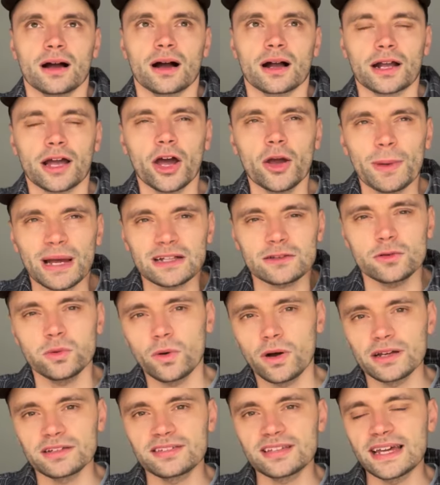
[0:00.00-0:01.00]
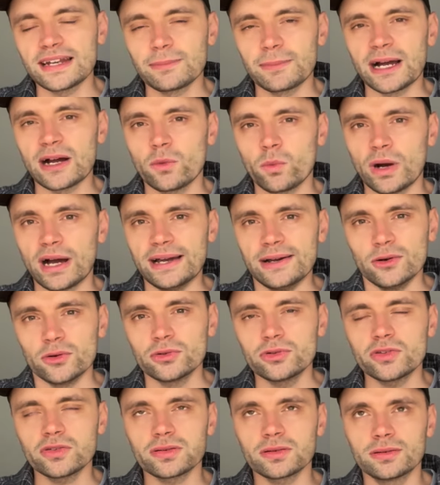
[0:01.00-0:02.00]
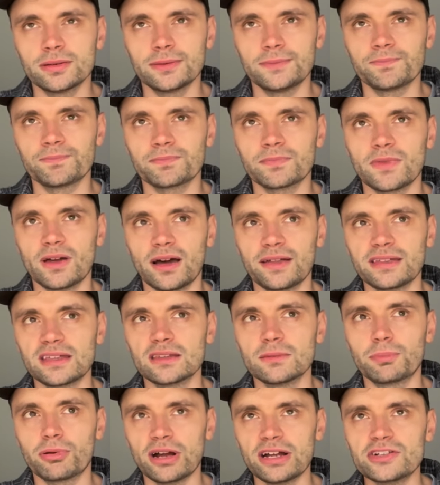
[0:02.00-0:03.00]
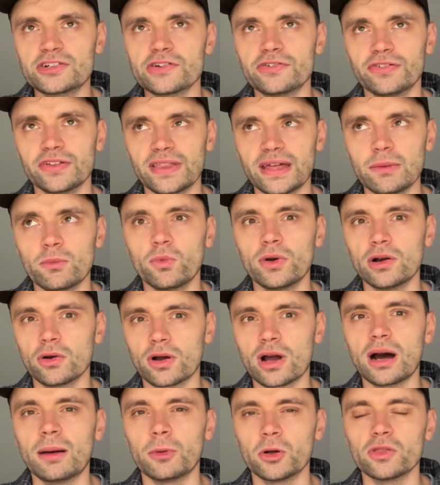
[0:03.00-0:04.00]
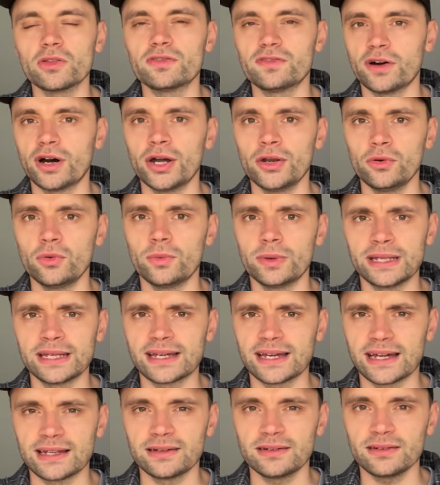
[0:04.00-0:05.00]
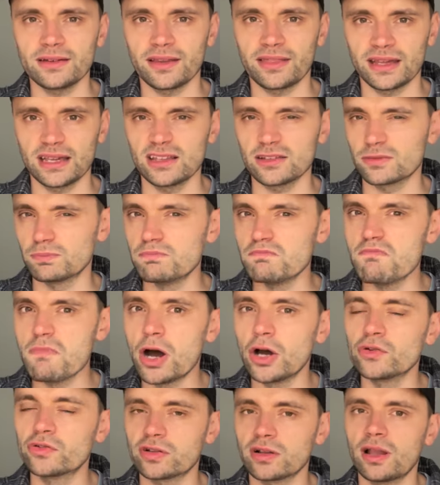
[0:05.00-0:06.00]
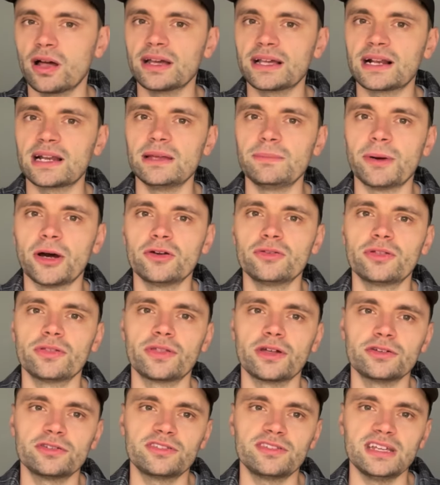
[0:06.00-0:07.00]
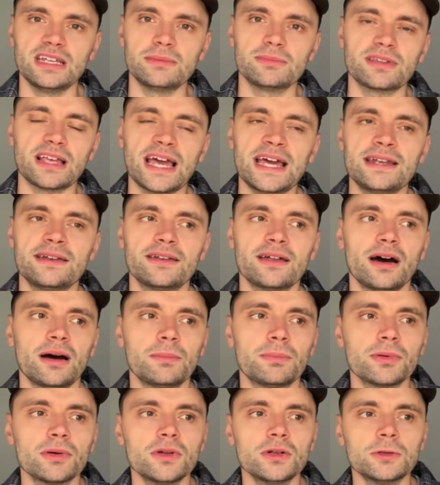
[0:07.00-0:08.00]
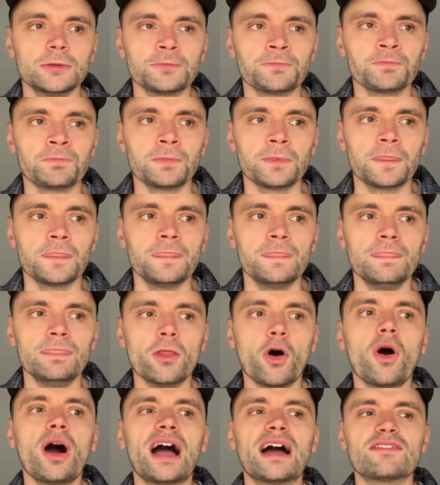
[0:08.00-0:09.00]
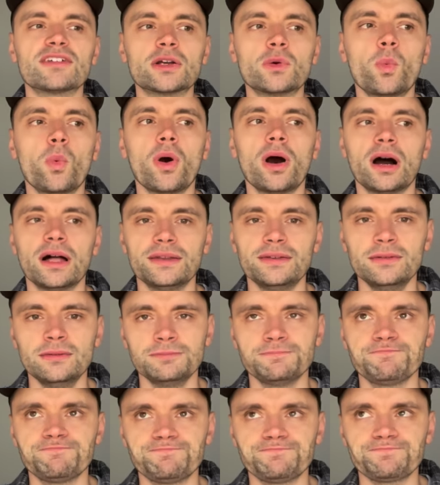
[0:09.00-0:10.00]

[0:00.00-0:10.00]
I go back to what I said about Wales. I think the pressure for them will come on the final weekend. I think it's most likely both of those teams end up not having won